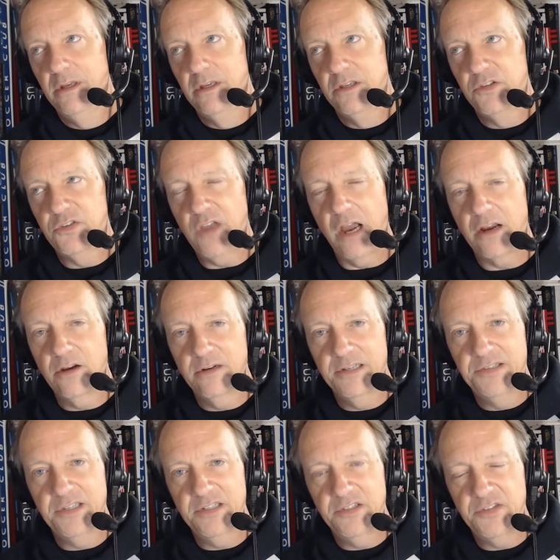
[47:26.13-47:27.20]
soccer
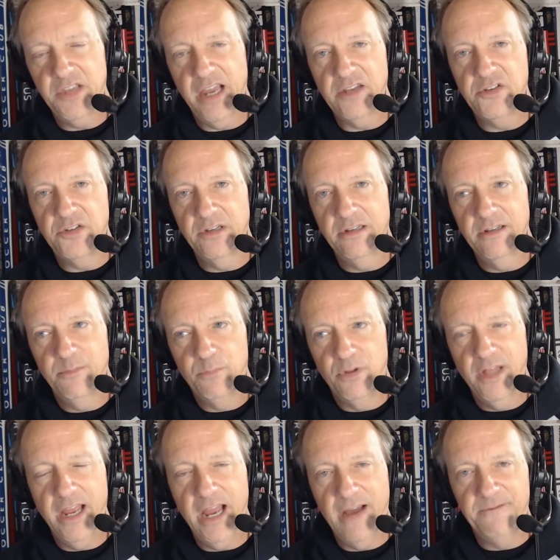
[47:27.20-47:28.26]
is in session,
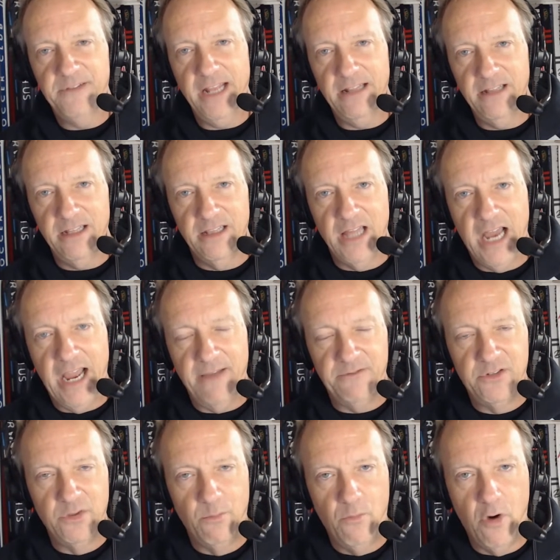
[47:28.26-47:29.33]
Playoff Daily Live
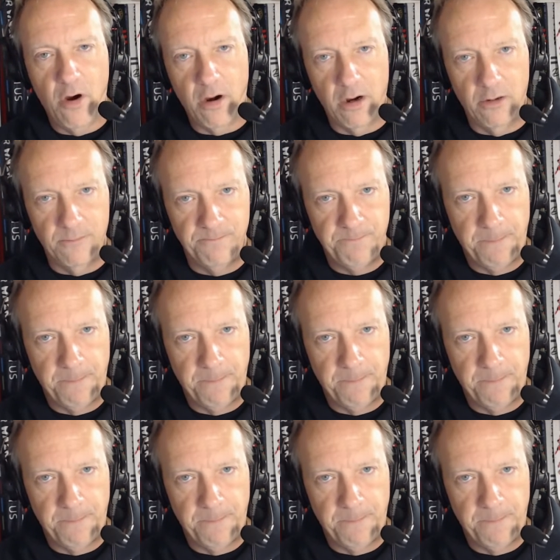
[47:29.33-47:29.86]
tomorrow.